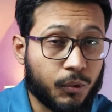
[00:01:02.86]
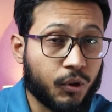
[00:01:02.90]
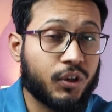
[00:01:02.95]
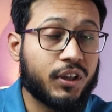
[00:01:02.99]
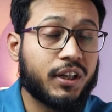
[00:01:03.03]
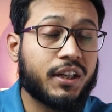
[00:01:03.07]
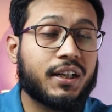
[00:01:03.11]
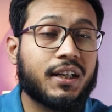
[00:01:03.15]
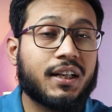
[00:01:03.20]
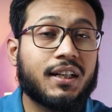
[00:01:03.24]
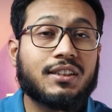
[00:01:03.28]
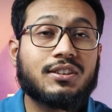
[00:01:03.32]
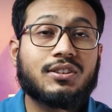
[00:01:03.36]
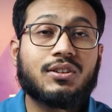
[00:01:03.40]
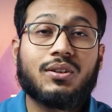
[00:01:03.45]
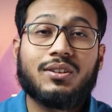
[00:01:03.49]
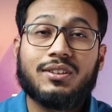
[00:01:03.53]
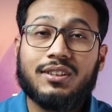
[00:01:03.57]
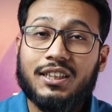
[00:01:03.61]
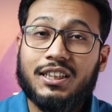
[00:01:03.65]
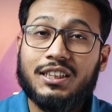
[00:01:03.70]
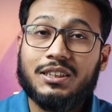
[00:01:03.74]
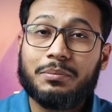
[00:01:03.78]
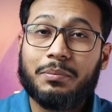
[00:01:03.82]
More details
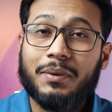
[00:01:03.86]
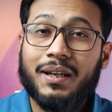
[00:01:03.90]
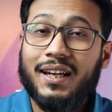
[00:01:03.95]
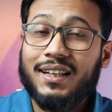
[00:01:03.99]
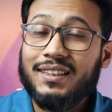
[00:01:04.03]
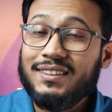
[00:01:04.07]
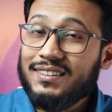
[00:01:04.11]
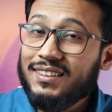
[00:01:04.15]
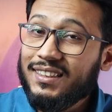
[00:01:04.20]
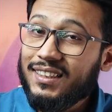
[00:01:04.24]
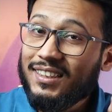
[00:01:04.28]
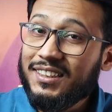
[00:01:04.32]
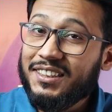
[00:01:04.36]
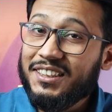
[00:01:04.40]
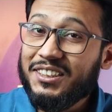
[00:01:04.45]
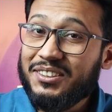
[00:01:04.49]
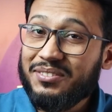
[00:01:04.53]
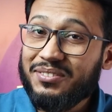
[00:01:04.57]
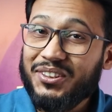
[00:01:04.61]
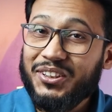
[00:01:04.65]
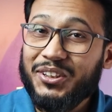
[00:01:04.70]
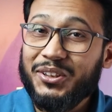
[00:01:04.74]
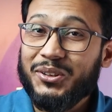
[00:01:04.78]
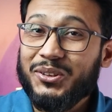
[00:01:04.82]
on these banks in
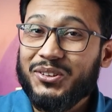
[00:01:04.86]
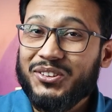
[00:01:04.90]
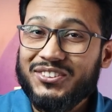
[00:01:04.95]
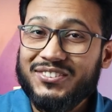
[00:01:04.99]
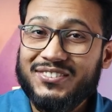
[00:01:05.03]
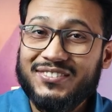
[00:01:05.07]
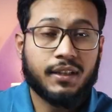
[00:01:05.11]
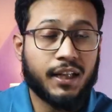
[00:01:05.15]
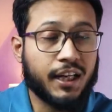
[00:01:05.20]
this video.